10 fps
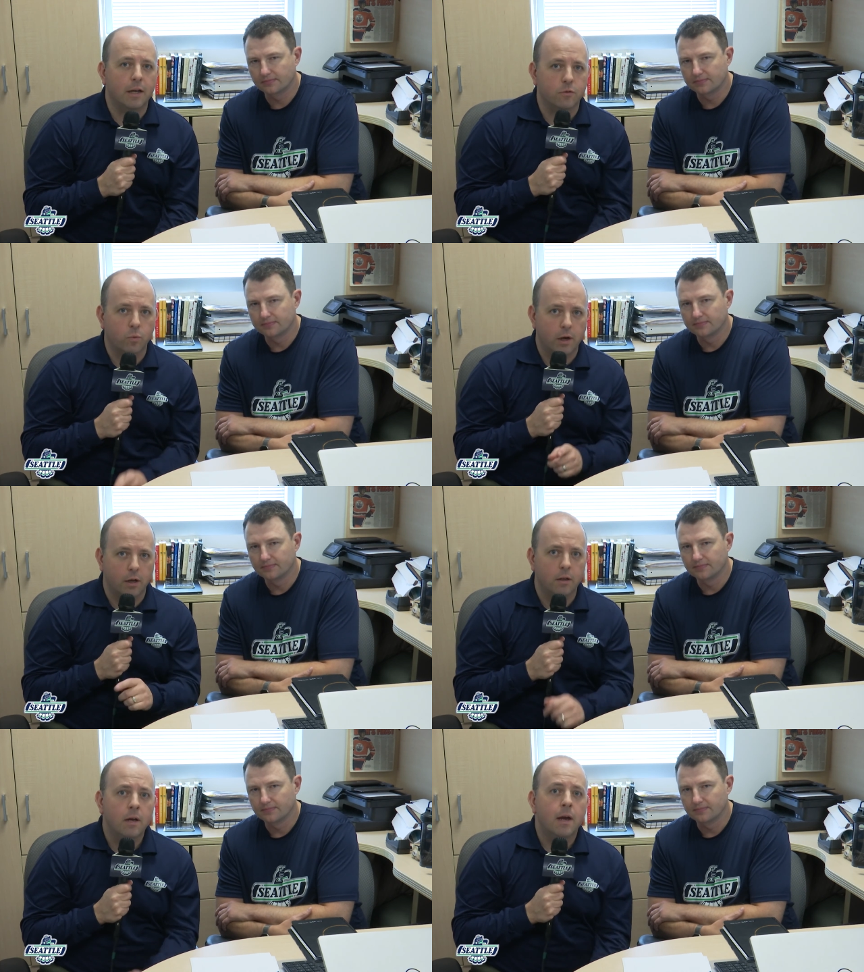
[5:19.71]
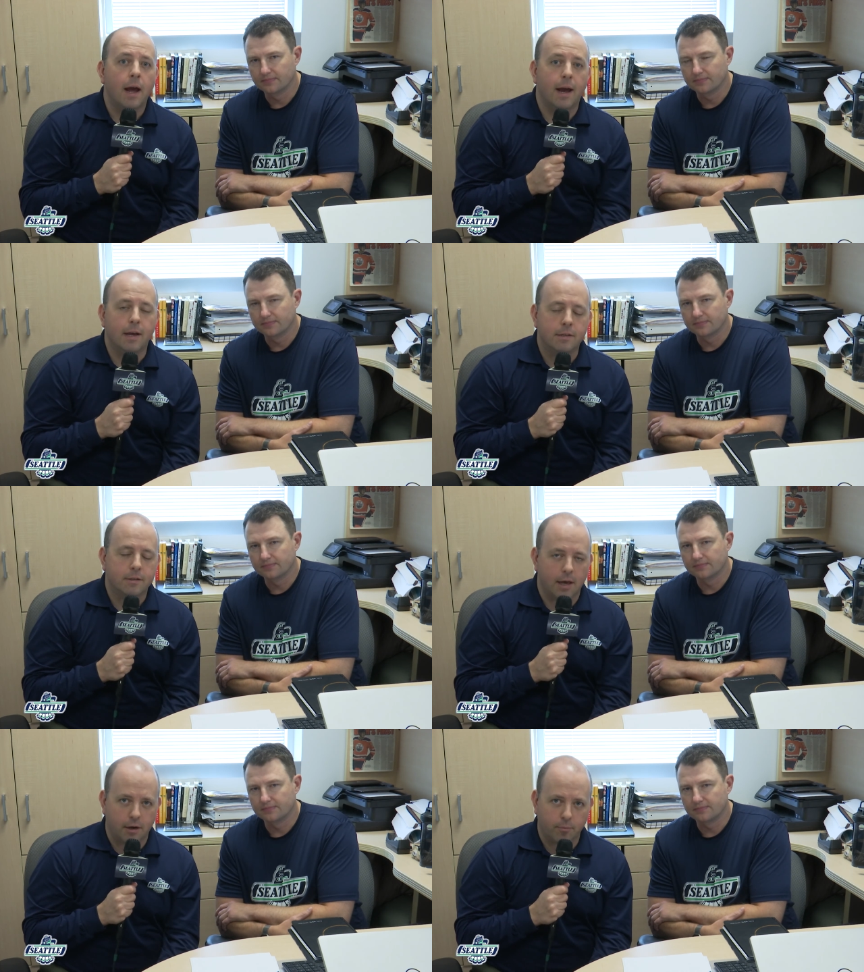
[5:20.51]
Speaker 1: as well as
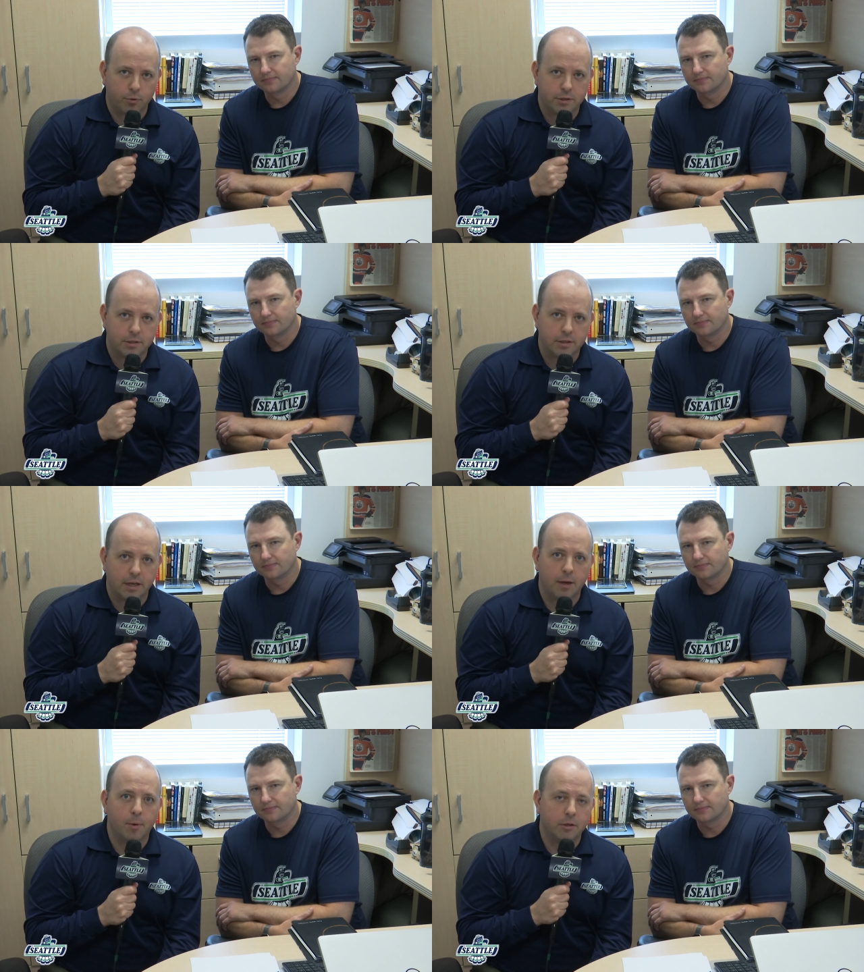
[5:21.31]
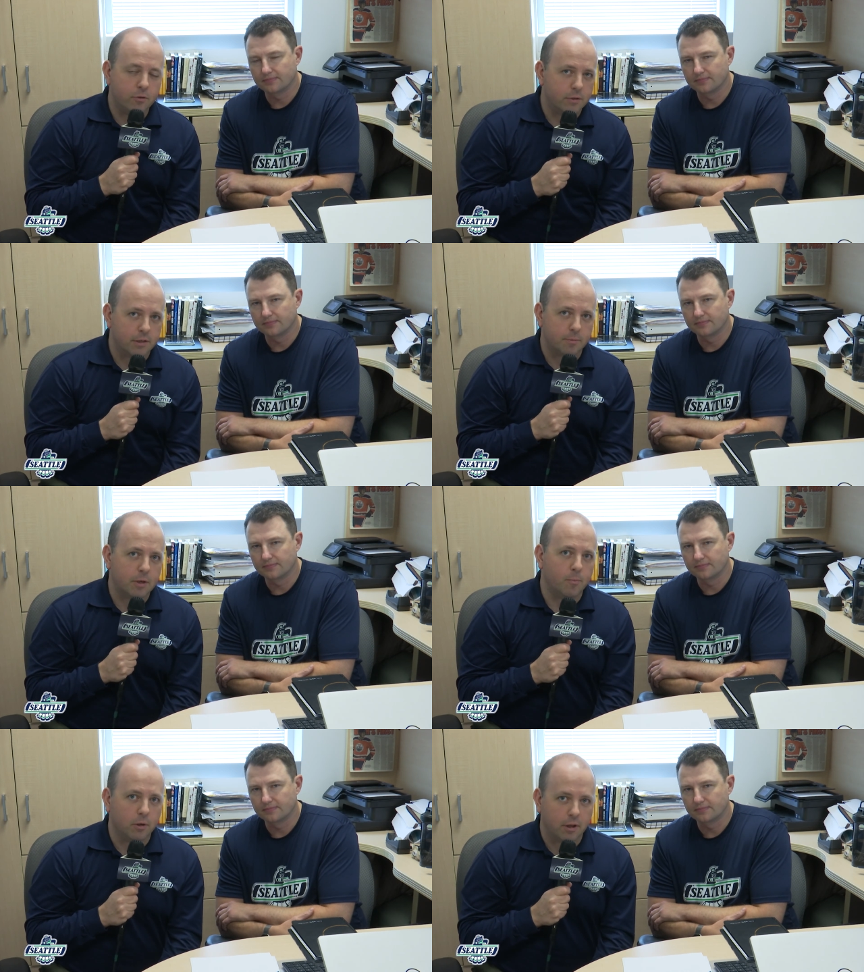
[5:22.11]
at our preseason game on Tuesday,
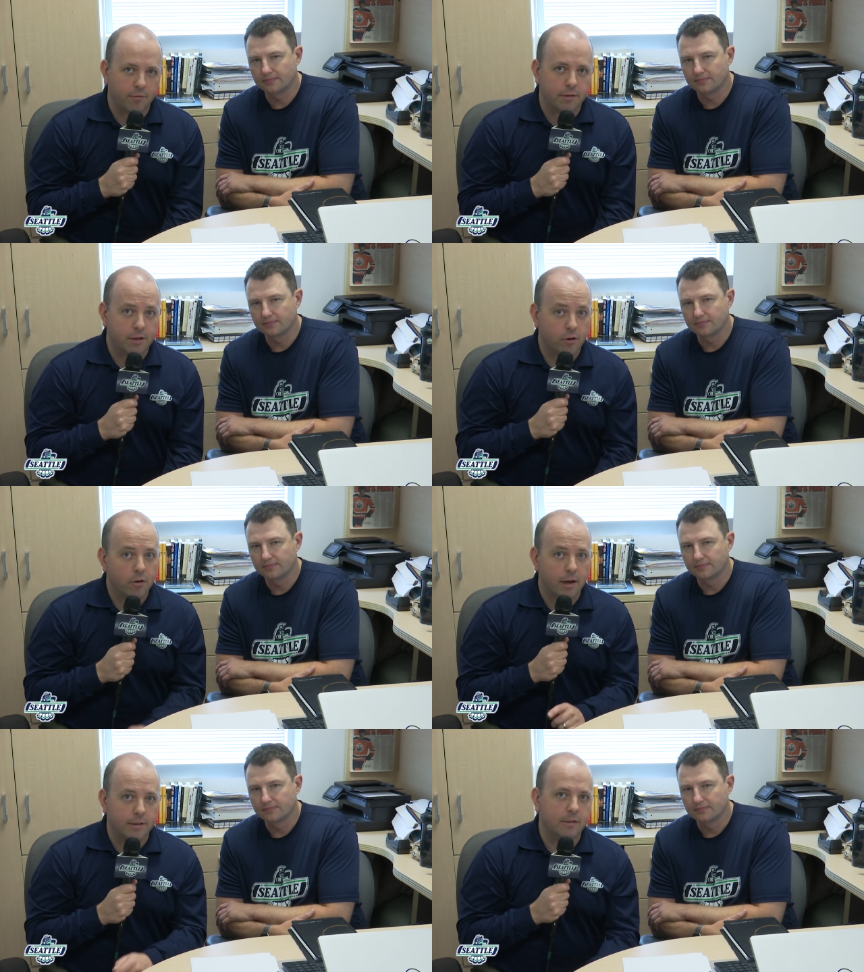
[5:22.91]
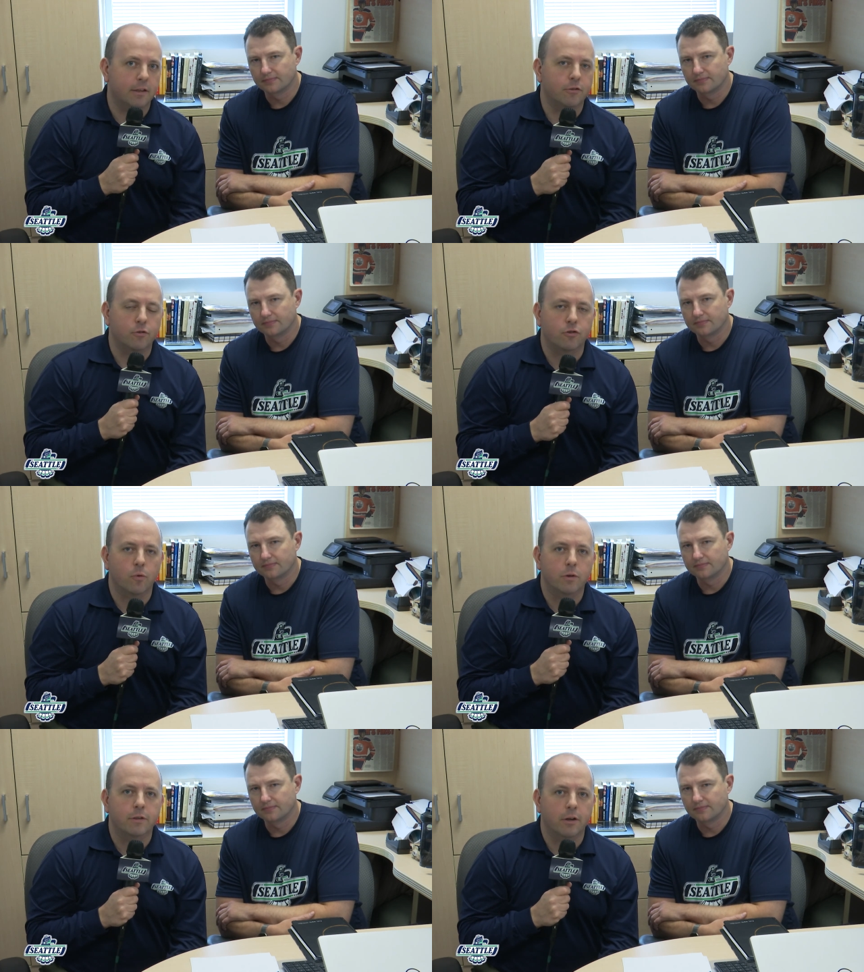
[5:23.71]
September 11th, here at the
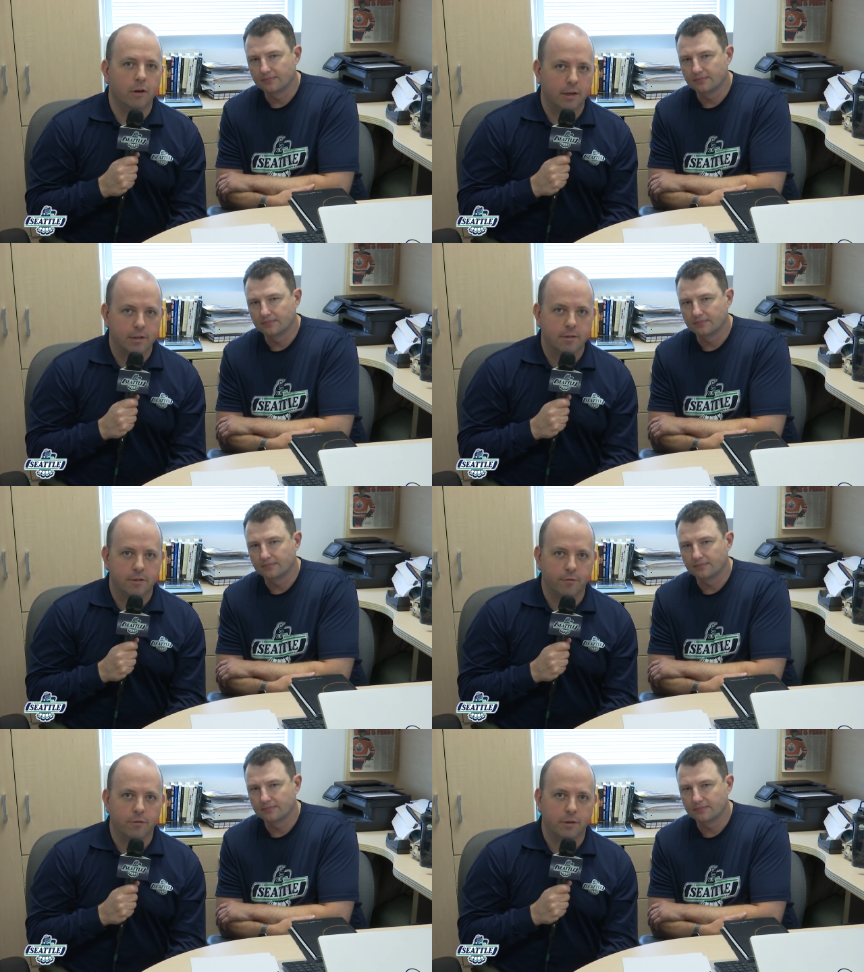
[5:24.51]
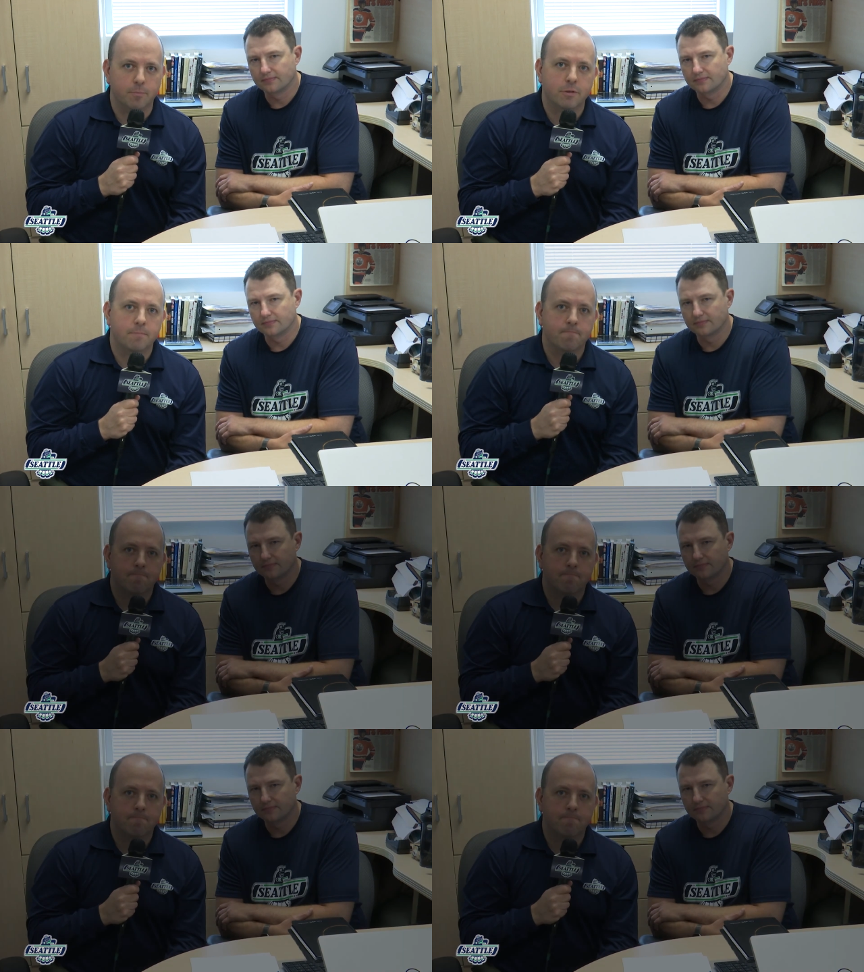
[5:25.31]
ShoWare Center against the Silvertips.